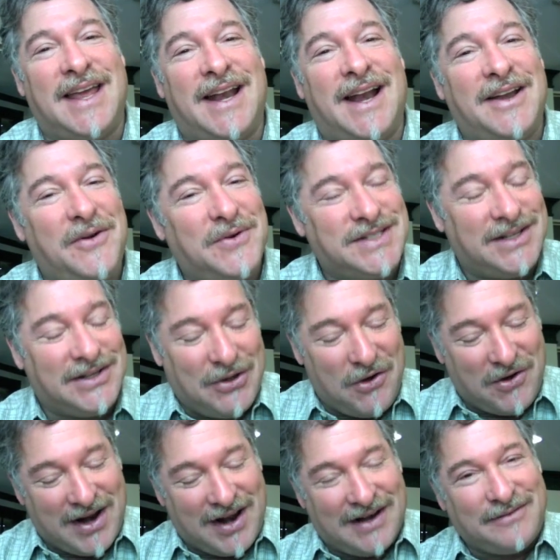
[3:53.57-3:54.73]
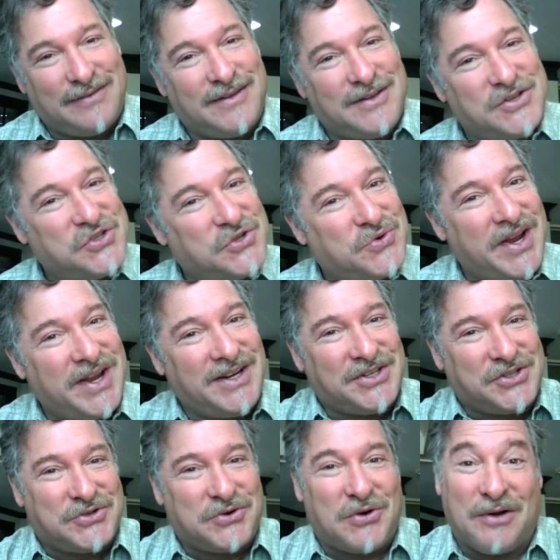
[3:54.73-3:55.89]
And I know it's a long kind of string to
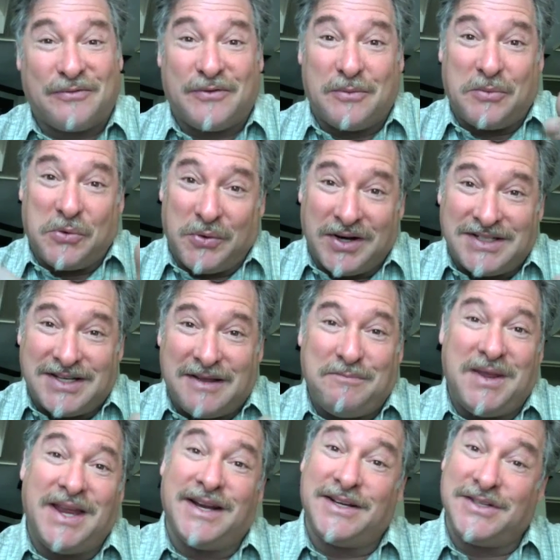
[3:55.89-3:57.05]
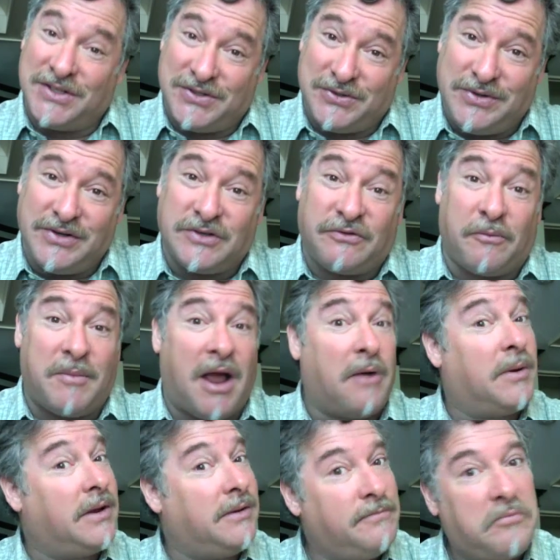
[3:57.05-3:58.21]
draw from a one-day meeting to 2 years from now,
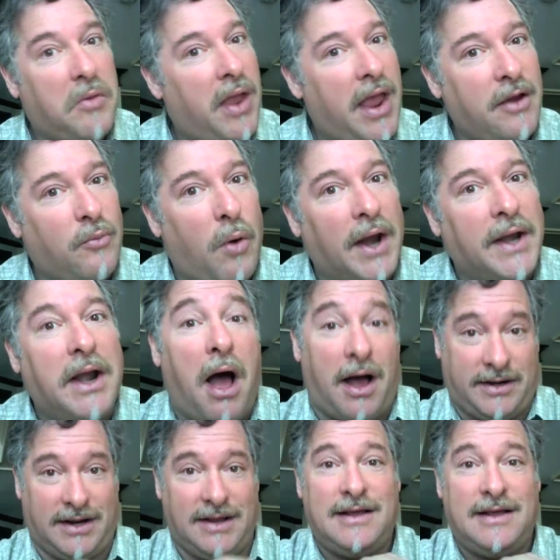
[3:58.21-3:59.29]
but hey, why not?